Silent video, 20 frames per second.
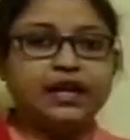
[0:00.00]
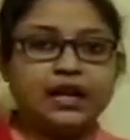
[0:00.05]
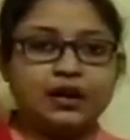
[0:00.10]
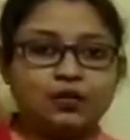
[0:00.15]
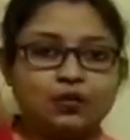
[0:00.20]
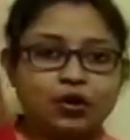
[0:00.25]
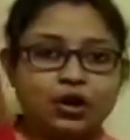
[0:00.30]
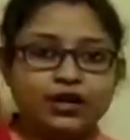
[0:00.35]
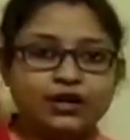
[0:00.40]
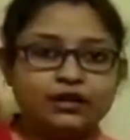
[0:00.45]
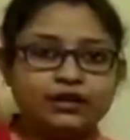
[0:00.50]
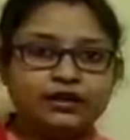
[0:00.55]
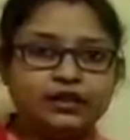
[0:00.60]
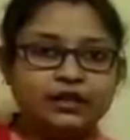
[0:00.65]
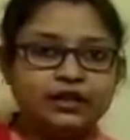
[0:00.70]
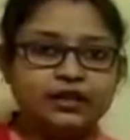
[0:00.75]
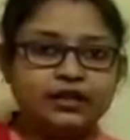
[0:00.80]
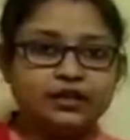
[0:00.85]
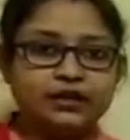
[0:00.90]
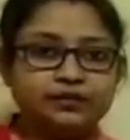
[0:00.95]
ly is
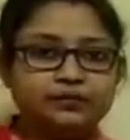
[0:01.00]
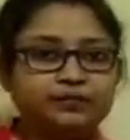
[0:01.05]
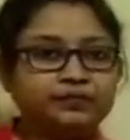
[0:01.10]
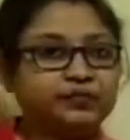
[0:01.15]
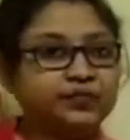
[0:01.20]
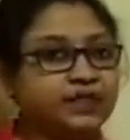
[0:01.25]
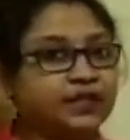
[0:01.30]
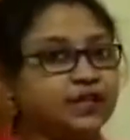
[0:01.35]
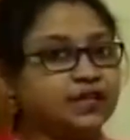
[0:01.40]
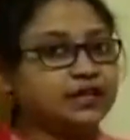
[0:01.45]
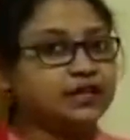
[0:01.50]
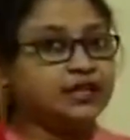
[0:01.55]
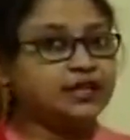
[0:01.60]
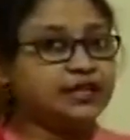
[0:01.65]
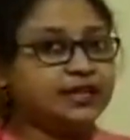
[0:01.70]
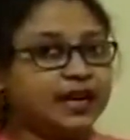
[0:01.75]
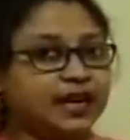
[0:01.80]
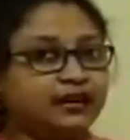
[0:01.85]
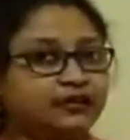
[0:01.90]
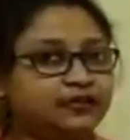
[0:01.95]
there. It
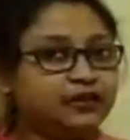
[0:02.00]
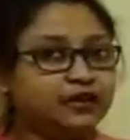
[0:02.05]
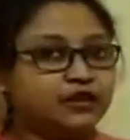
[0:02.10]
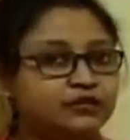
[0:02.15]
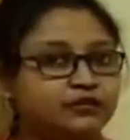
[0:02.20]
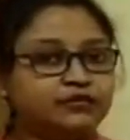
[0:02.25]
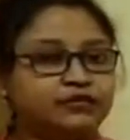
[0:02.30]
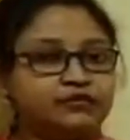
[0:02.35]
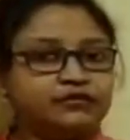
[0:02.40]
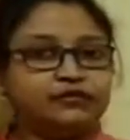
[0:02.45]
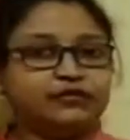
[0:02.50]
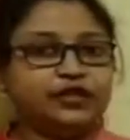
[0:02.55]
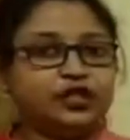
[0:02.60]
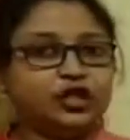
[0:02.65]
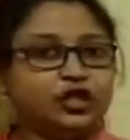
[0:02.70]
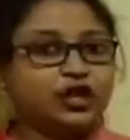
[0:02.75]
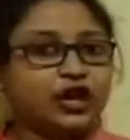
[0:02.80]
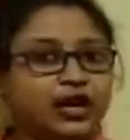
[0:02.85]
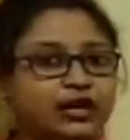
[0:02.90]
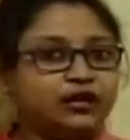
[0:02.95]
is adverb.
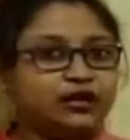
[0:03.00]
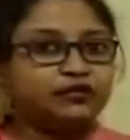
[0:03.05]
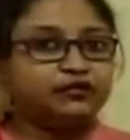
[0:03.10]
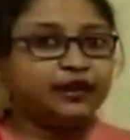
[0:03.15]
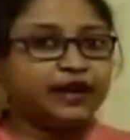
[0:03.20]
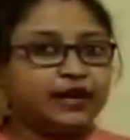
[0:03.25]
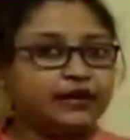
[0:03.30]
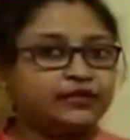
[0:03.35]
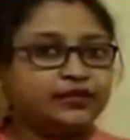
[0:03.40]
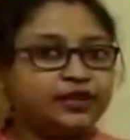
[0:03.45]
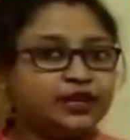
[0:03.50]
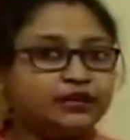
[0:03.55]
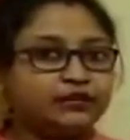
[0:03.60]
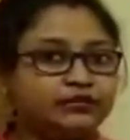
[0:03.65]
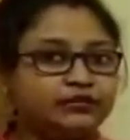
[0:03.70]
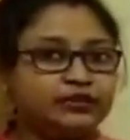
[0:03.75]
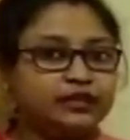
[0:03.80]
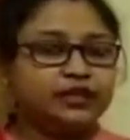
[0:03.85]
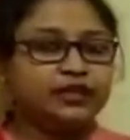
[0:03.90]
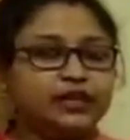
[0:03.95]
Which kind of adverb?
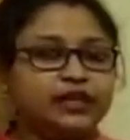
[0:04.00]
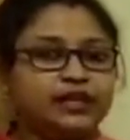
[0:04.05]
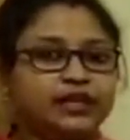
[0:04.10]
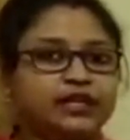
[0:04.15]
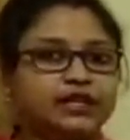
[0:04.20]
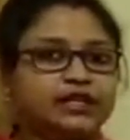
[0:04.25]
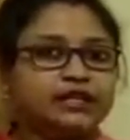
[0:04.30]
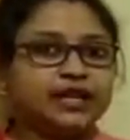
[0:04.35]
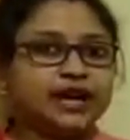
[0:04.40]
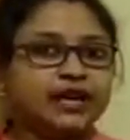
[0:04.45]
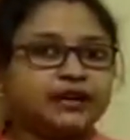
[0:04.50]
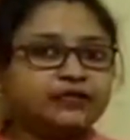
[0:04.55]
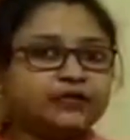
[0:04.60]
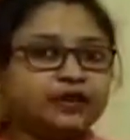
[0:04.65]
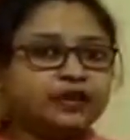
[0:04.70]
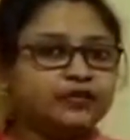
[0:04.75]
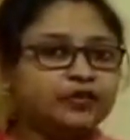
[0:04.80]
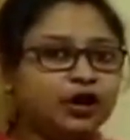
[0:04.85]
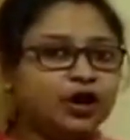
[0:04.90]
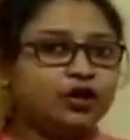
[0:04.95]
It is
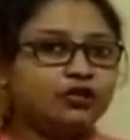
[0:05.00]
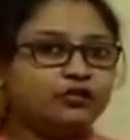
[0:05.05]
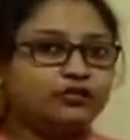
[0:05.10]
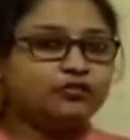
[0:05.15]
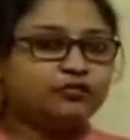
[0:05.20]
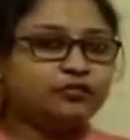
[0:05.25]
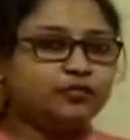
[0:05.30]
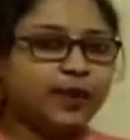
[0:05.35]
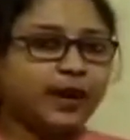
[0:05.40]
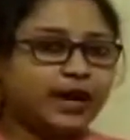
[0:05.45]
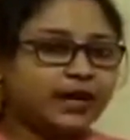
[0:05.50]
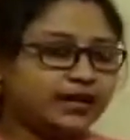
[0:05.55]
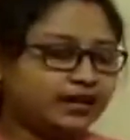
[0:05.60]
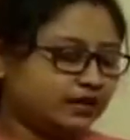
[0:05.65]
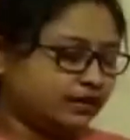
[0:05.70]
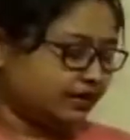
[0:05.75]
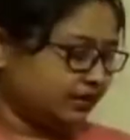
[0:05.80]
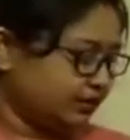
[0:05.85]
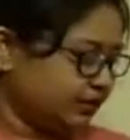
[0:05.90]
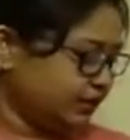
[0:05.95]
adverb of manner.
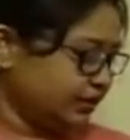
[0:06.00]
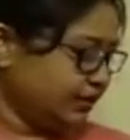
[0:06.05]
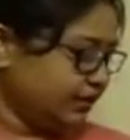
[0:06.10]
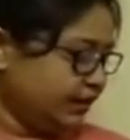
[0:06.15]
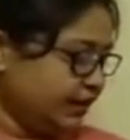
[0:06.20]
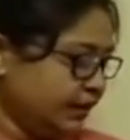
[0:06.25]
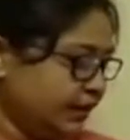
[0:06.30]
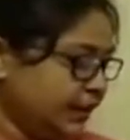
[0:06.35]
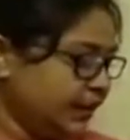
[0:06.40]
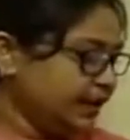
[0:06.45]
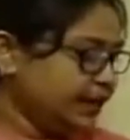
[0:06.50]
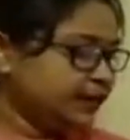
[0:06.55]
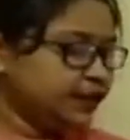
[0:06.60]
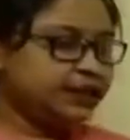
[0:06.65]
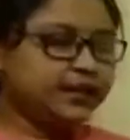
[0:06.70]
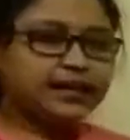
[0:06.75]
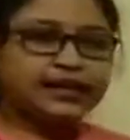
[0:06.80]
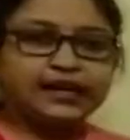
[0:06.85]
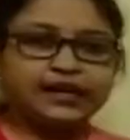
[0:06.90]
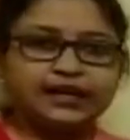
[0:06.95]
Let's
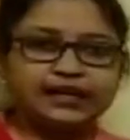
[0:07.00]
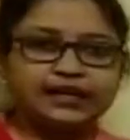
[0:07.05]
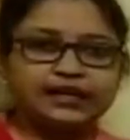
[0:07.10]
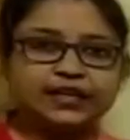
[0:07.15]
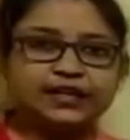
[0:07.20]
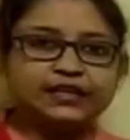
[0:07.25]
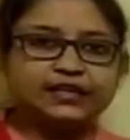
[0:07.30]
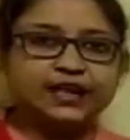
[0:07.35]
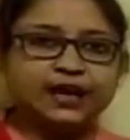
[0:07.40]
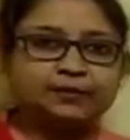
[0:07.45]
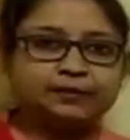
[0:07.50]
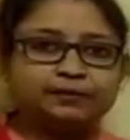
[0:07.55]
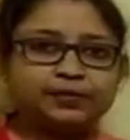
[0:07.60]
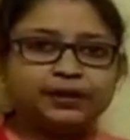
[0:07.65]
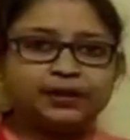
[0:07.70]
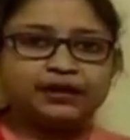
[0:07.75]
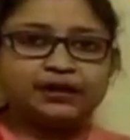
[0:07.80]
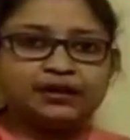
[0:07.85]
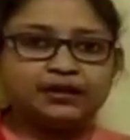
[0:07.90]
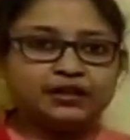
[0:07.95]
take another
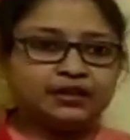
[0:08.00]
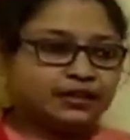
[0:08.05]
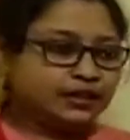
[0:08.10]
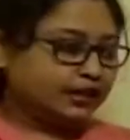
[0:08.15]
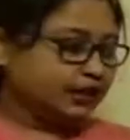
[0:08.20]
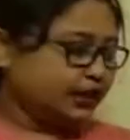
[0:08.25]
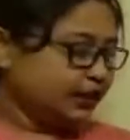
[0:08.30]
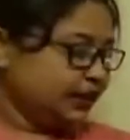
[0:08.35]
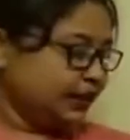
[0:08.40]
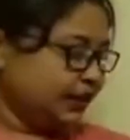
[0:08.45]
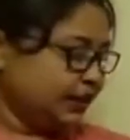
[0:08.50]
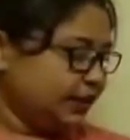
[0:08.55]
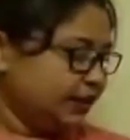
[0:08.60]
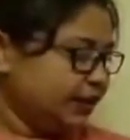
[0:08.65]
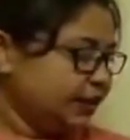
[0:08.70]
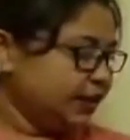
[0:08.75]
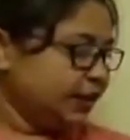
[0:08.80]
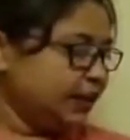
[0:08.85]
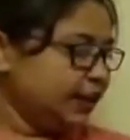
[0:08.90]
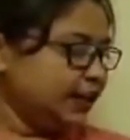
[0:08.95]
example.
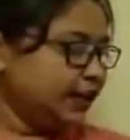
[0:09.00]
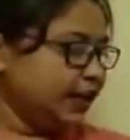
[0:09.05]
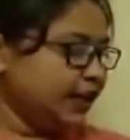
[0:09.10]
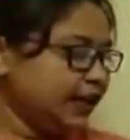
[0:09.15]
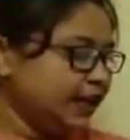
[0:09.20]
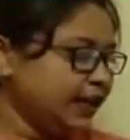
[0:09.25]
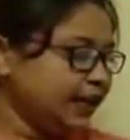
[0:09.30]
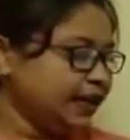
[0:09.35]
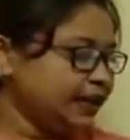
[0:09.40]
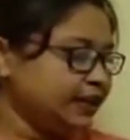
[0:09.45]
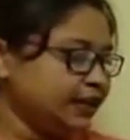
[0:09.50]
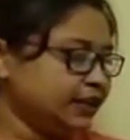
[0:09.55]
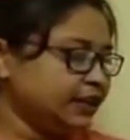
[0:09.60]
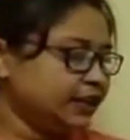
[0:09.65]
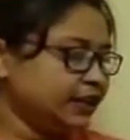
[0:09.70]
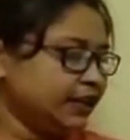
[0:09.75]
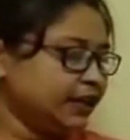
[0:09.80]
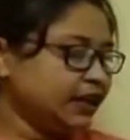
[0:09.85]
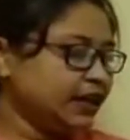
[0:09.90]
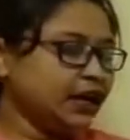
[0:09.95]
He ate
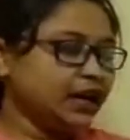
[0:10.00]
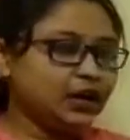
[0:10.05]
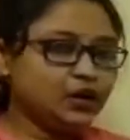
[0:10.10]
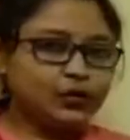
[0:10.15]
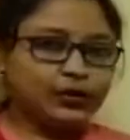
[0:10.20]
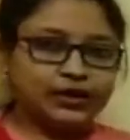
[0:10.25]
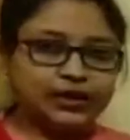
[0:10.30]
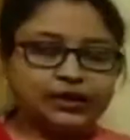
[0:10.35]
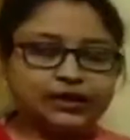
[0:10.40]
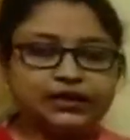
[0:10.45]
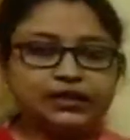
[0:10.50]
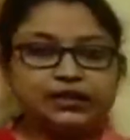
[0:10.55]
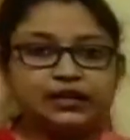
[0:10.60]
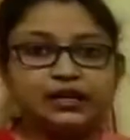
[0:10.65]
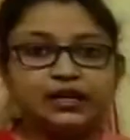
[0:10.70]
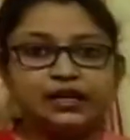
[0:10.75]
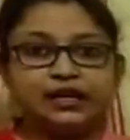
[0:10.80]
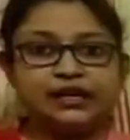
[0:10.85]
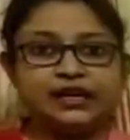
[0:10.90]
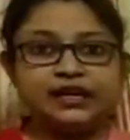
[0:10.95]
hungrily.
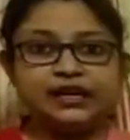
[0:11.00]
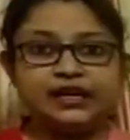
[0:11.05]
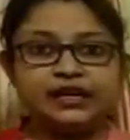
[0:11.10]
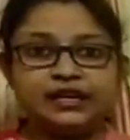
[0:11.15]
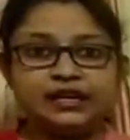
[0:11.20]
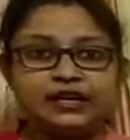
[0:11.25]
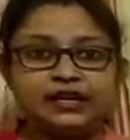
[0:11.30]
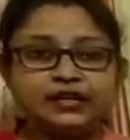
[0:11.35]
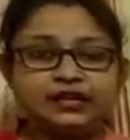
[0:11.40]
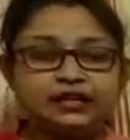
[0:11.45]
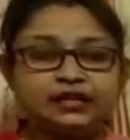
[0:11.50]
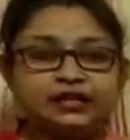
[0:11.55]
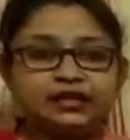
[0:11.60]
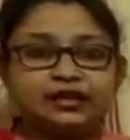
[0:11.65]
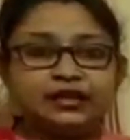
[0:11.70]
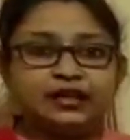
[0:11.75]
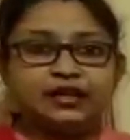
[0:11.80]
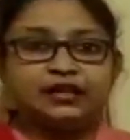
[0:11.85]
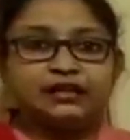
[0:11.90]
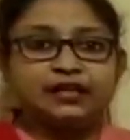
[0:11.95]
Again here,
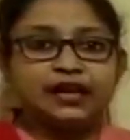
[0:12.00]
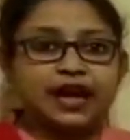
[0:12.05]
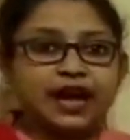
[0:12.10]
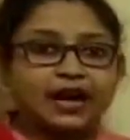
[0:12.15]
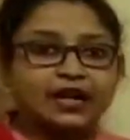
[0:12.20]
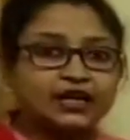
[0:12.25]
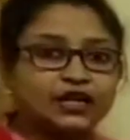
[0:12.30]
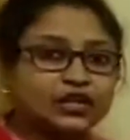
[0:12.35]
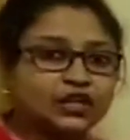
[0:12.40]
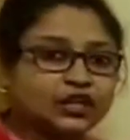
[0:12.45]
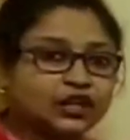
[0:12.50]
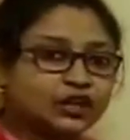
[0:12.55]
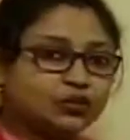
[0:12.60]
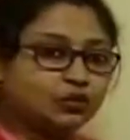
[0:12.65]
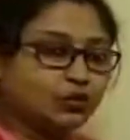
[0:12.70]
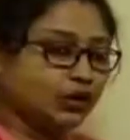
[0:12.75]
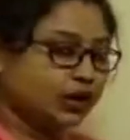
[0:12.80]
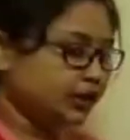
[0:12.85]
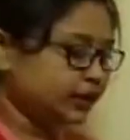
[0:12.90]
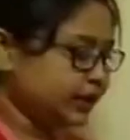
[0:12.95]
the action
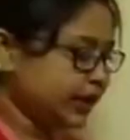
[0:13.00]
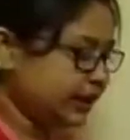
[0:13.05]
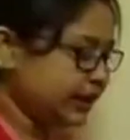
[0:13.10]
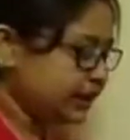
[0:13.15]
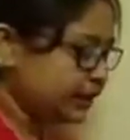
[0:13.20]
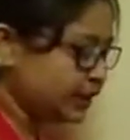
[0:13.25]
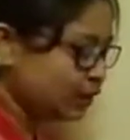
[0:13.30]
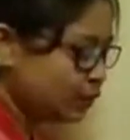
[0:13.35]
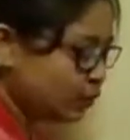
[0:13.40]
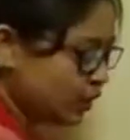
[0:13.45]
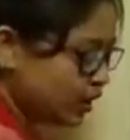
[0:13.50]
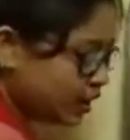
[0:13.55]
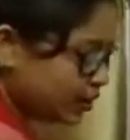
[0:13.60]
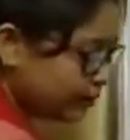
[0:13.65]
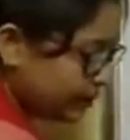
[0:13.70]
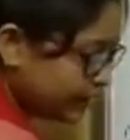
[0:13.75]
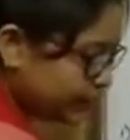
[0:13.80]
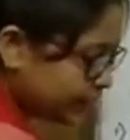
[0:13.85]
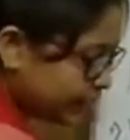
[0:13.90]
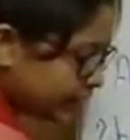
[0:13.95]
word, that is the
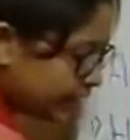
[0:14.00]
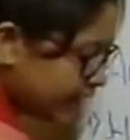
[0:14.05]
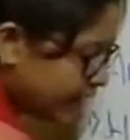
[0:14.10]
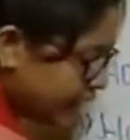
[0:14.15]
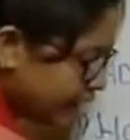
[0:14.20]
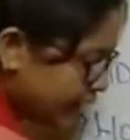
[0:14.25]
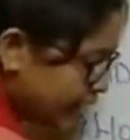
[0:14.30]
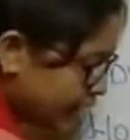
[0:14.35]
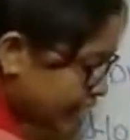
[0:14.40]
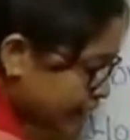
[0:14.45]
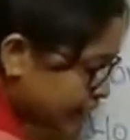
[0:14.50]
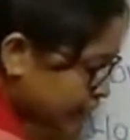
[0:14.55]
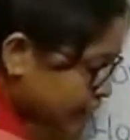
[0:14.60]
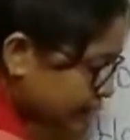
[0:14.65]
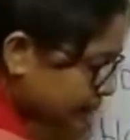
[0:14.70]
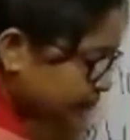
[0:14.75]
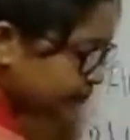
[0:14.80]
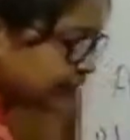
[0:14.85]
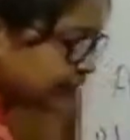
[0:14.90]
verb, is ate.